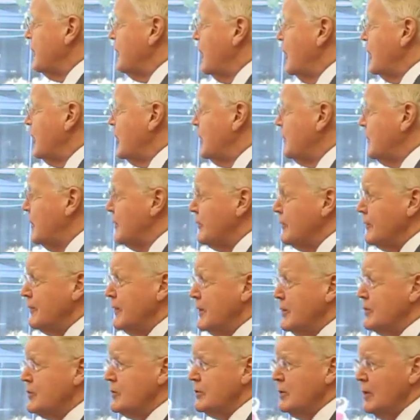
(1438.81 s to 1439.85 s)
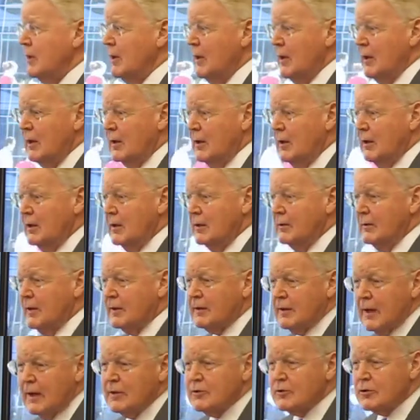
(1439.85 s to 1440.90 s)
volume of the fish
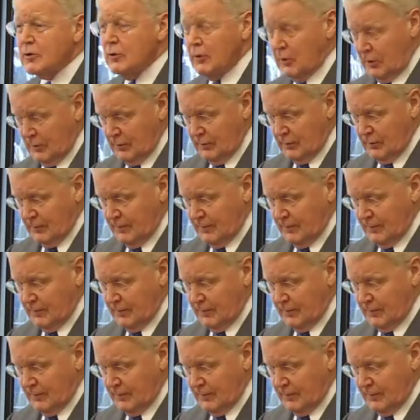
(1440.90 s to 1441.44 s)
that gets caught?